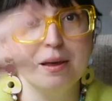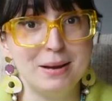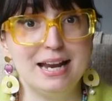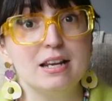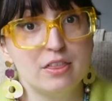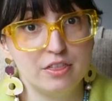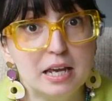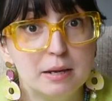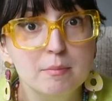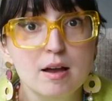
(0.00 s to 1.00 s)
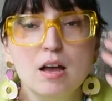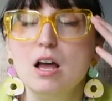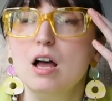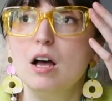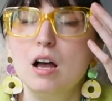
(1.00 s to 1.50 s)
the main theme.
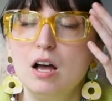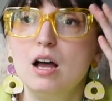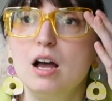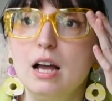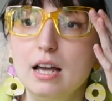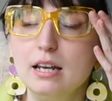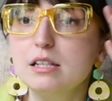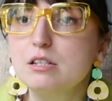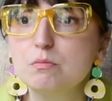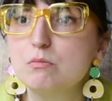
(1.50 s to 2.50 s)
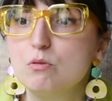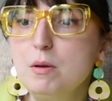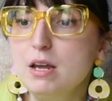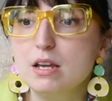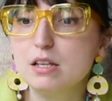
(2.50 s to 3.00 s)
And it's, to
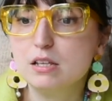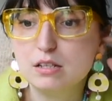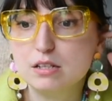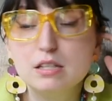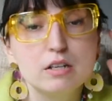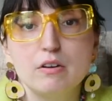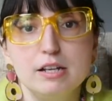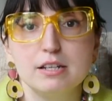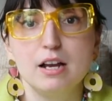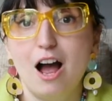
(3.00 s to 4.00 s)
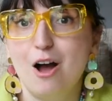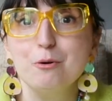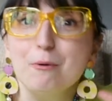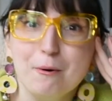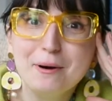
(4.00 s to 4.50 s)
me, it's crazy
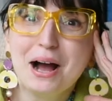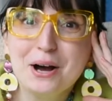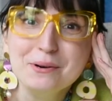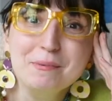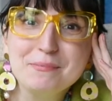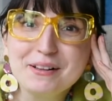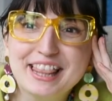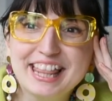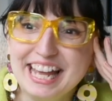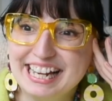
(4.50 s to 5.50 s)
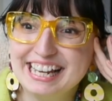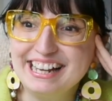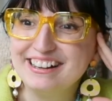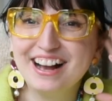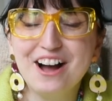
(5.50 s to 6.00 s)
how people think,
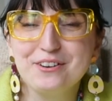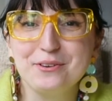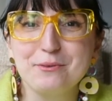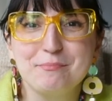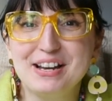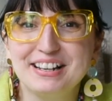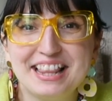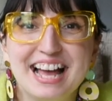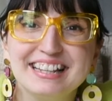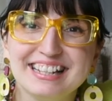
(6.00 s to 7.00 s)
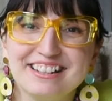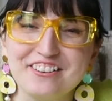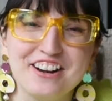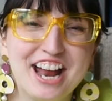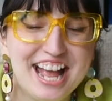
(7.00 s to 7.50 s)
like how do you build that in
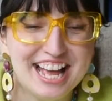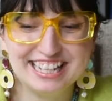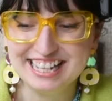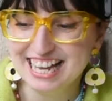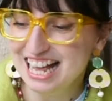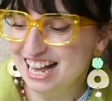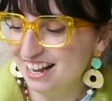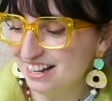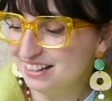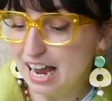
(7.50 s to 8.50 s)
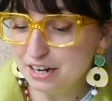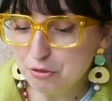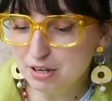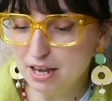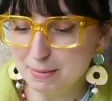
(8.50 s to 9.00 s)
your head. And I
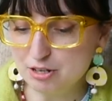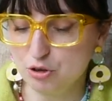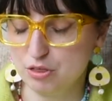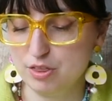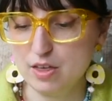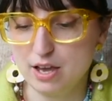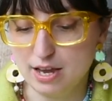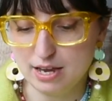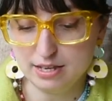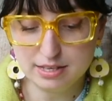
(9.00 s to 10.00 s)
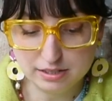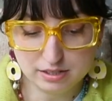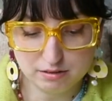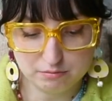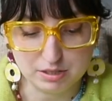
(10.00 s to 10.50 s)
don't think I mentioned the
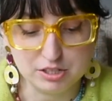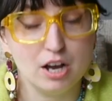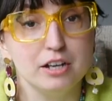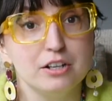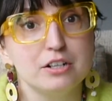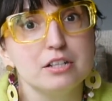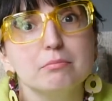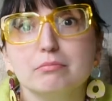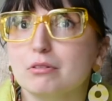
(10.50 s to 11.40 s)
designers.